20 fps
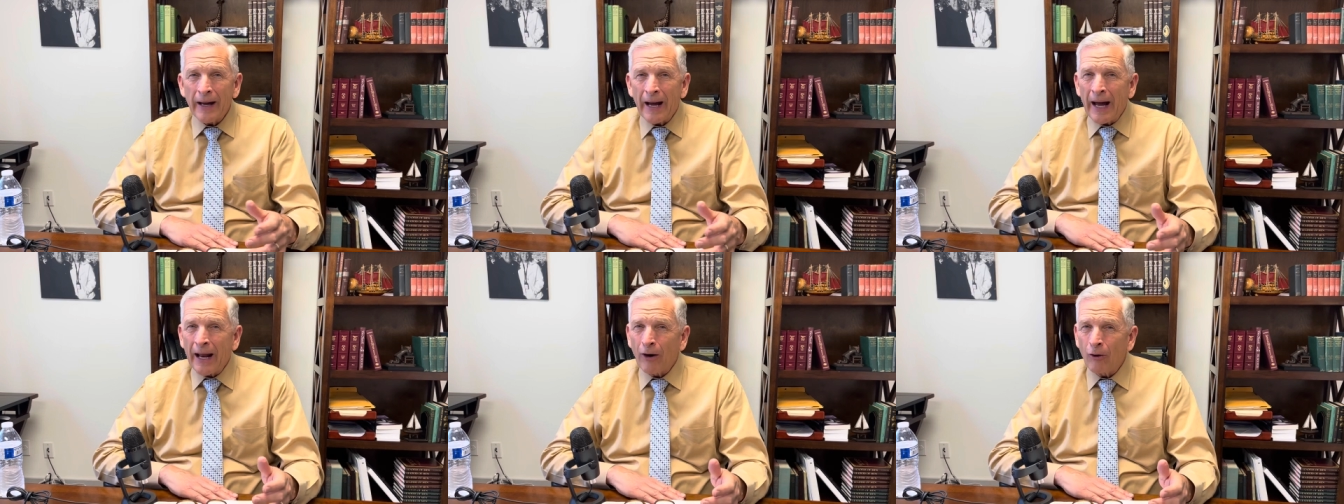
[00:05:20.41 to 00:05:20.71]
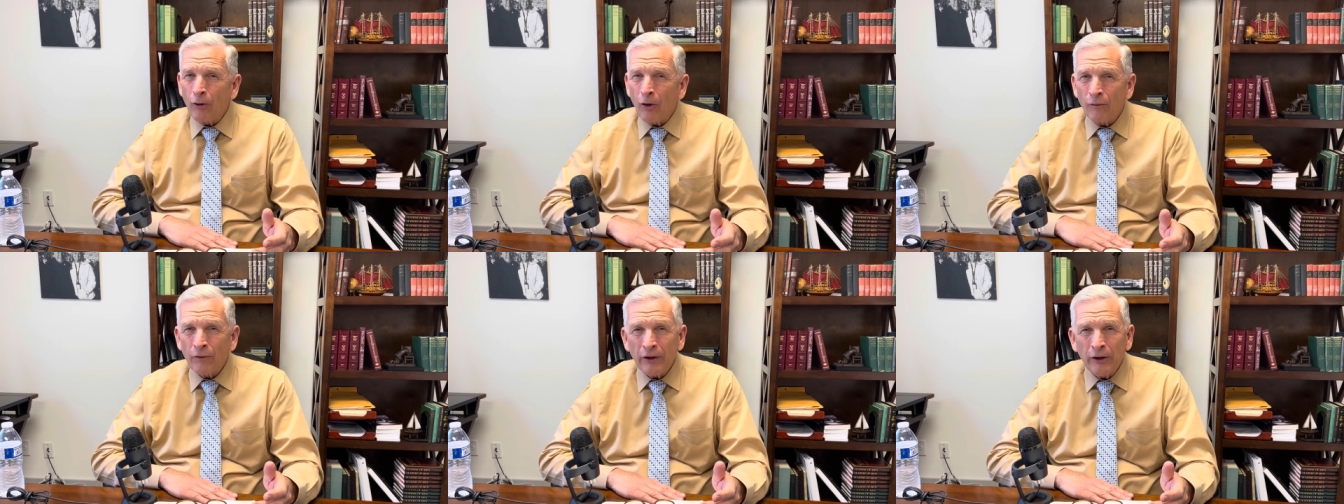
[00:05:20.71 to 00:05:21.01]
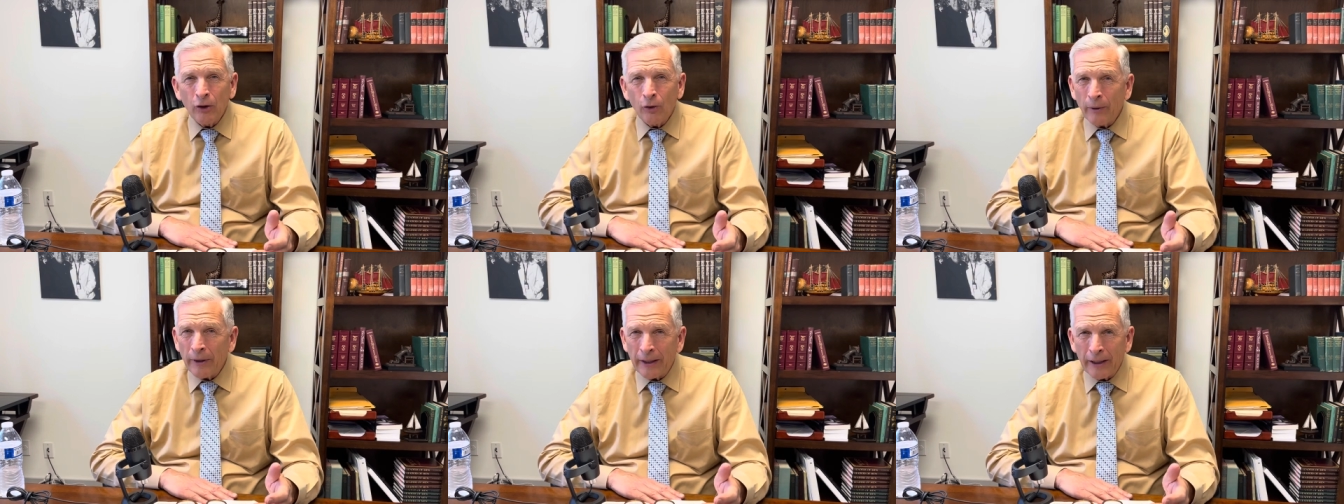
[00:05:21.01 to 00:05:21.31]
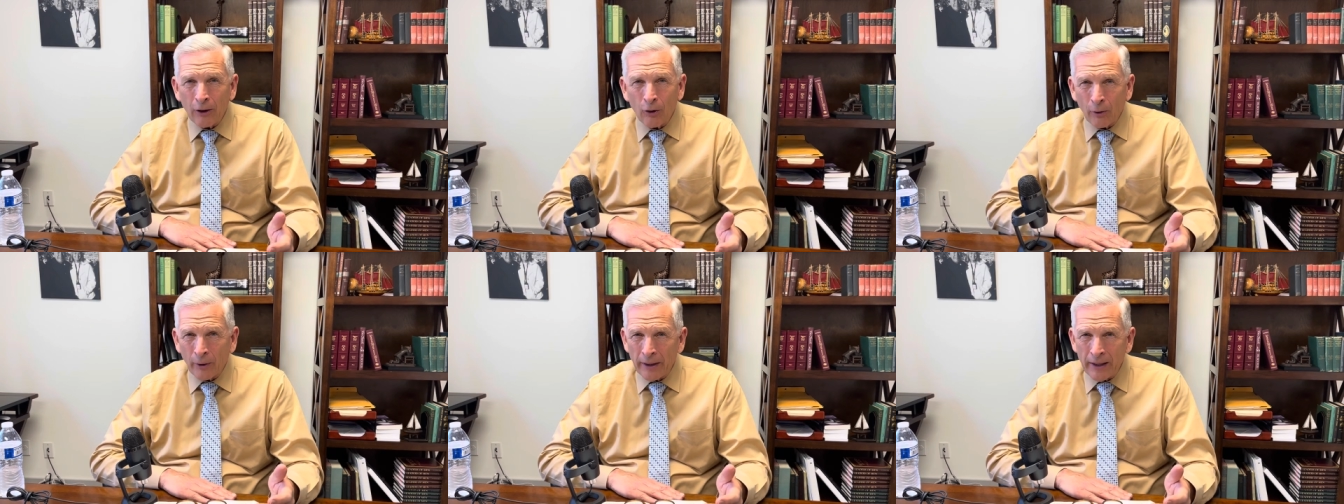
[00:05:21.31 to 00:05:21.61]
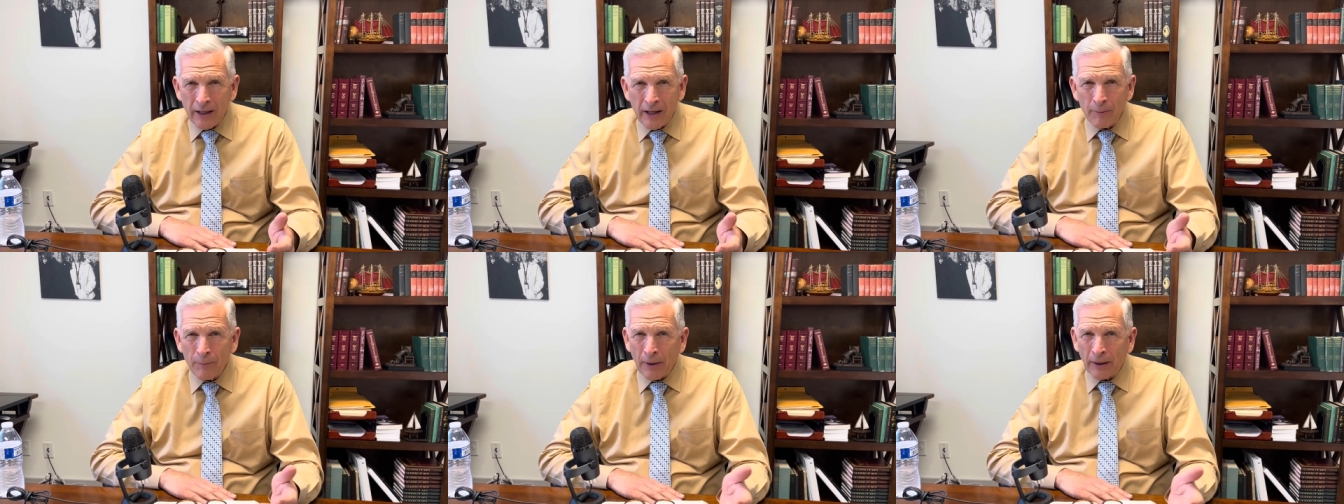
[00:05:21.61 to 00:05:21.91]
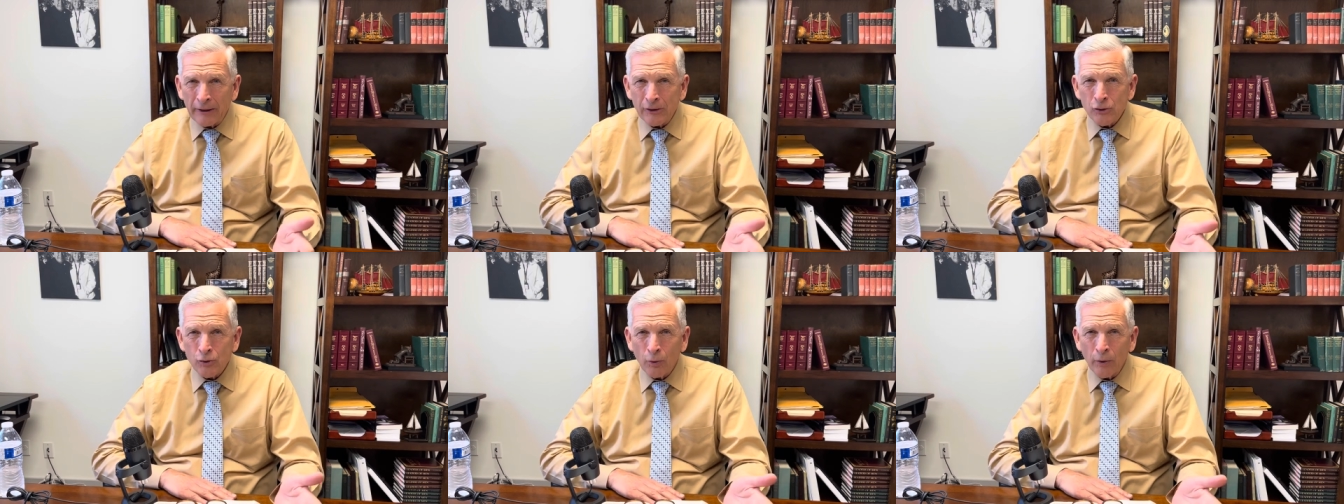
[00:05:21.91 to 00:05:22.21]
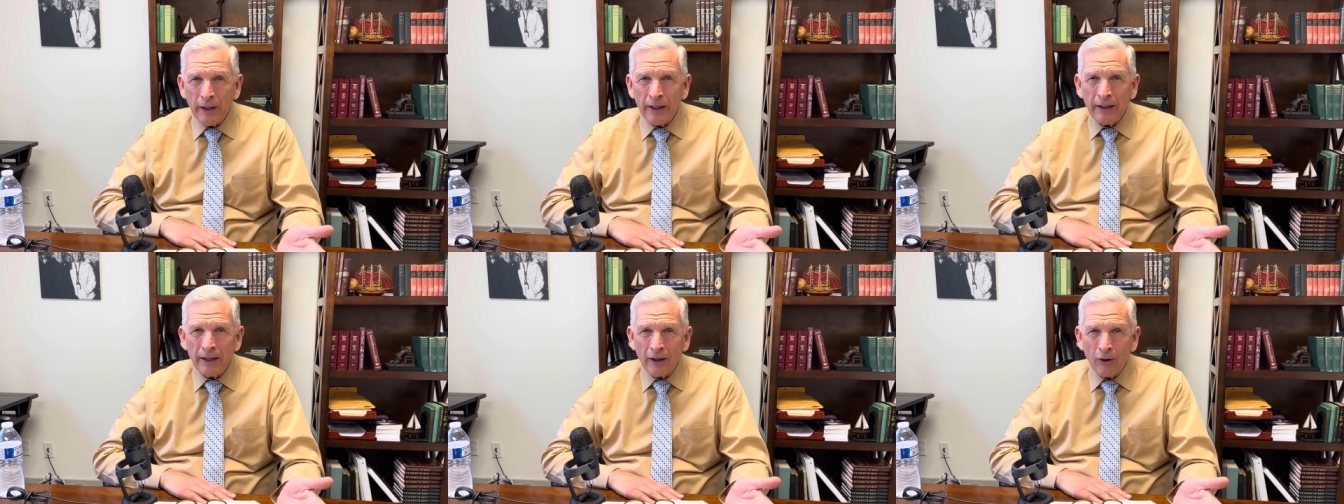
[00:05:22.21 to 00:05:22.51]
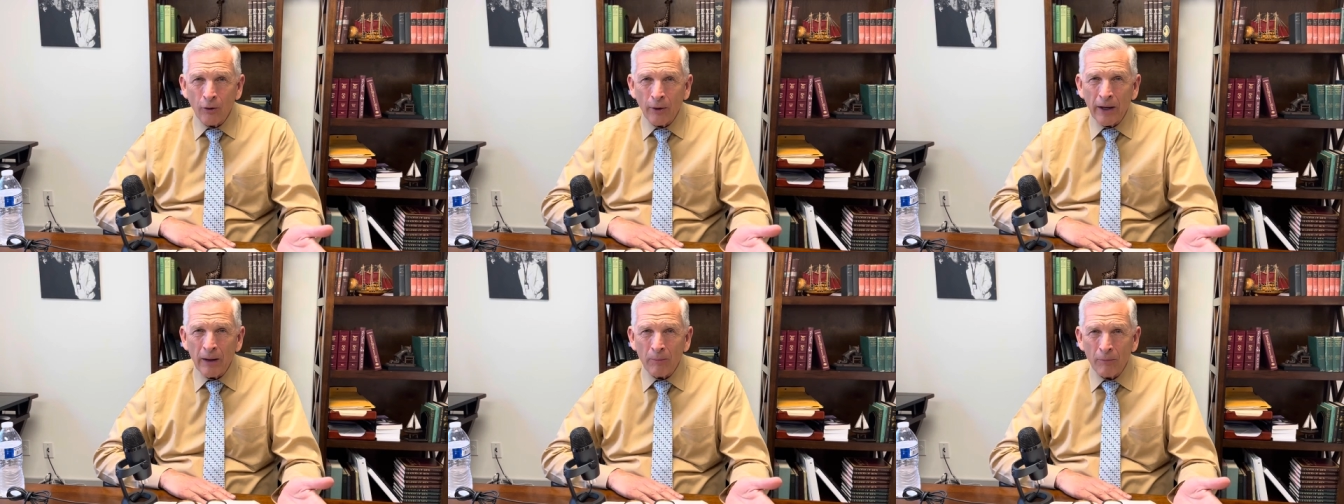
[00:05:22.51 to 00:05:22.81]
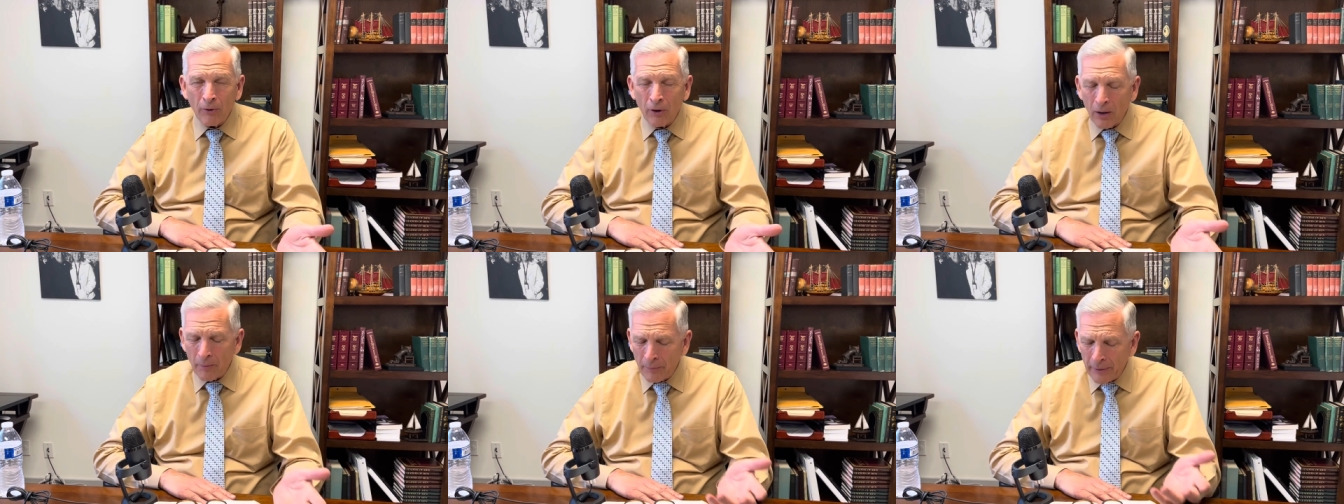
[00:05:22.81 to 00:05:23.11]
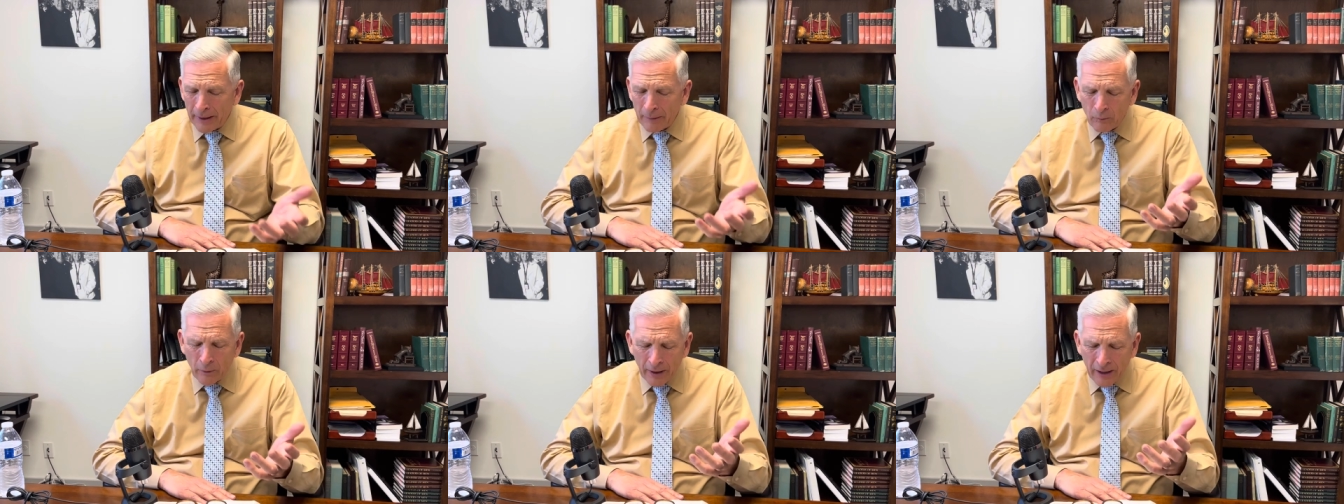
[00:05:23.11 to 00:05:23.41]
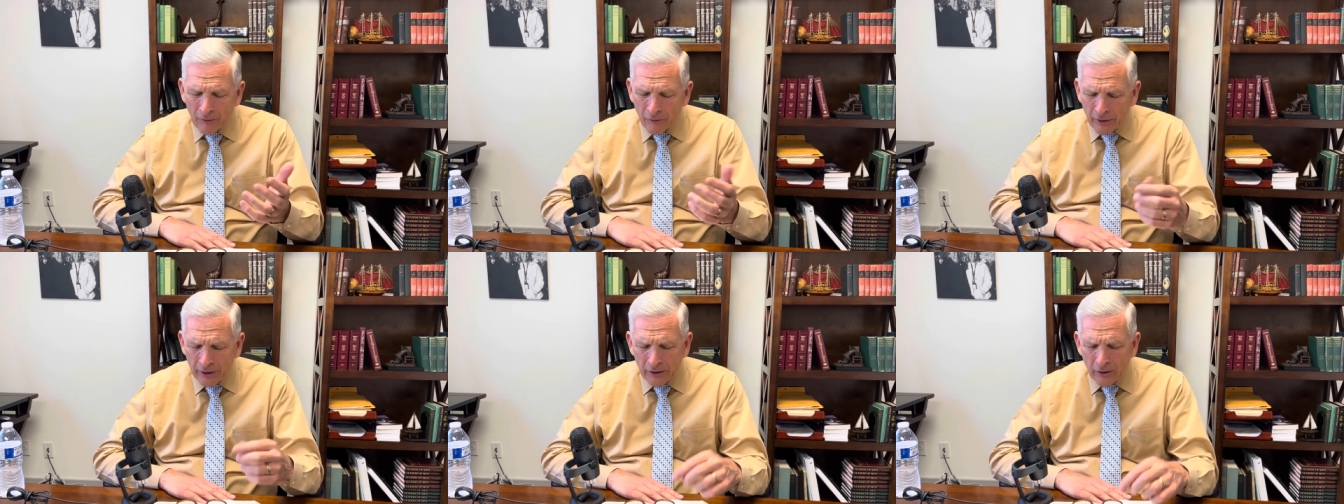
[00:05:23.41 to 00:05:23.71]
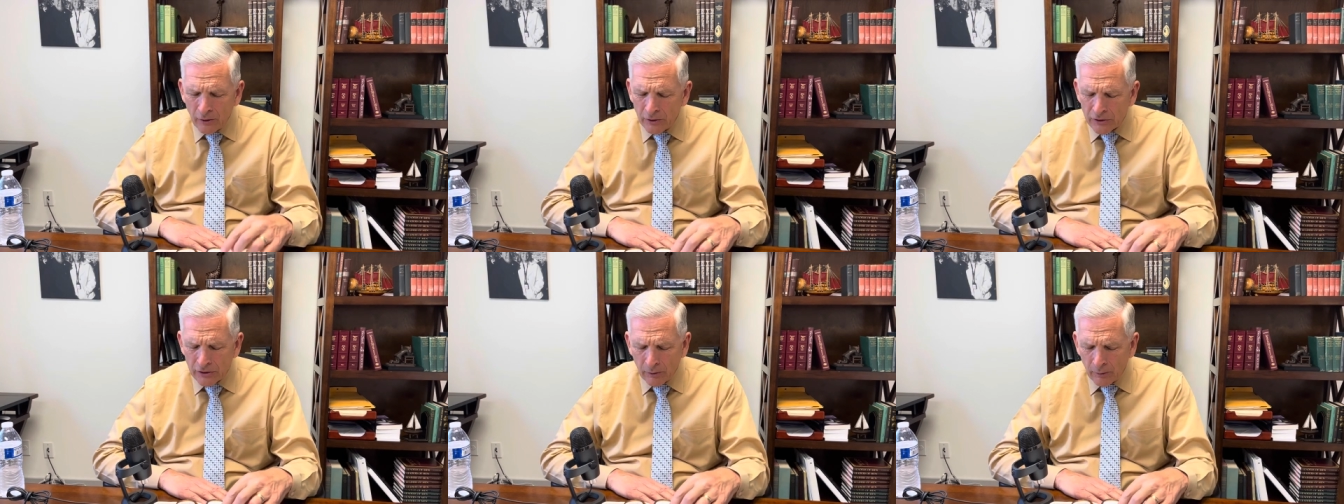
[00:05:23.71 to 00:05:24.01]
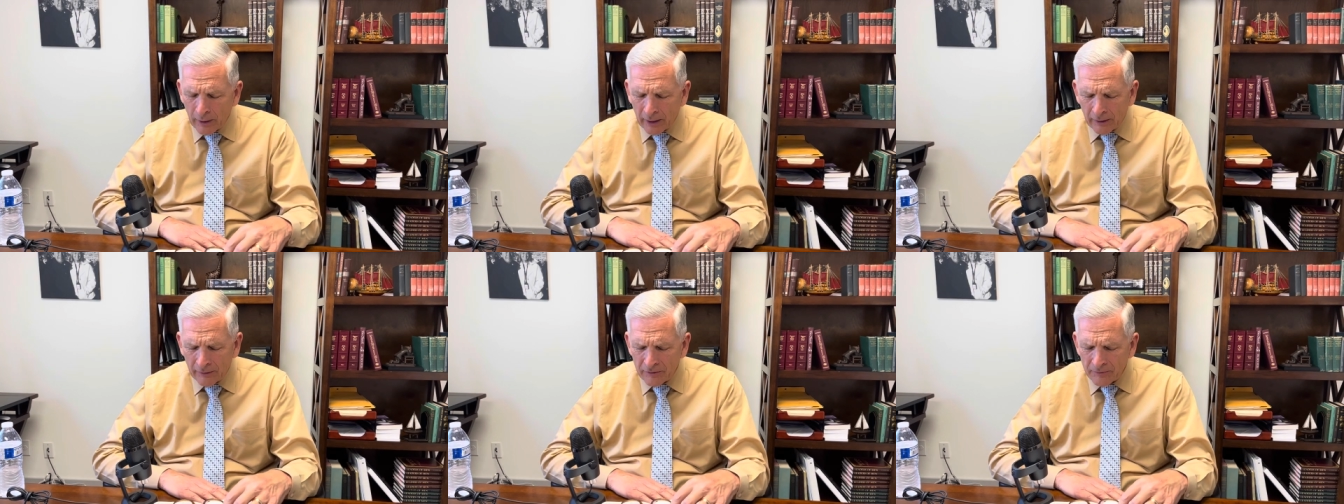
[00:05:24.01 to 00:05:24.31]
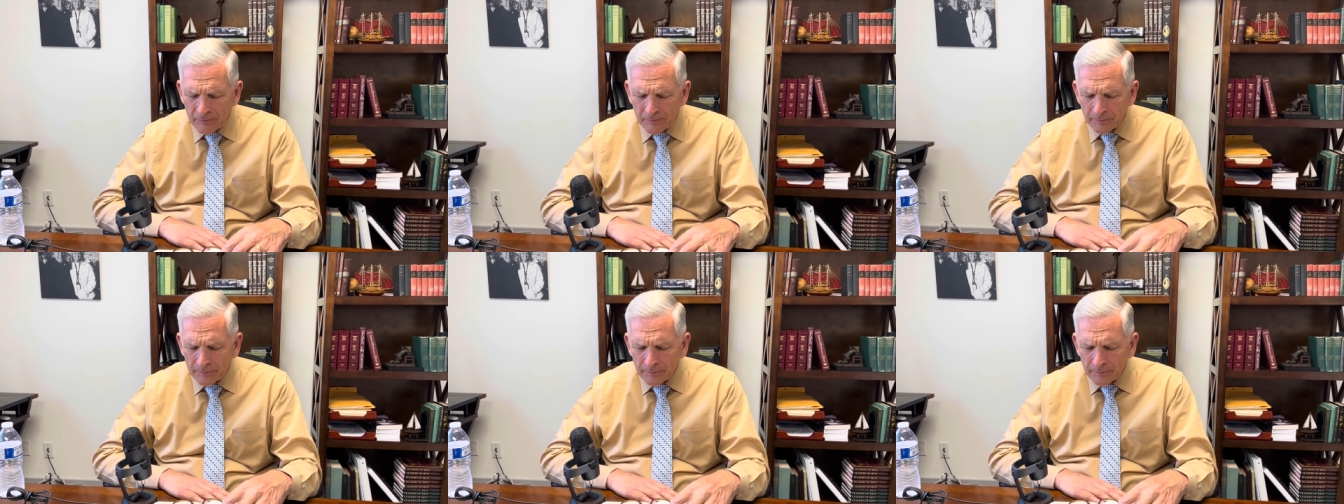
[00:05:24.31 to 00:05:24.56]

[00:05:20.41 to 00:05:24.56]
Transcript: I don't know if he knew any Greek. He probably was reading a Greek book, but whatever he knew is irrelevant.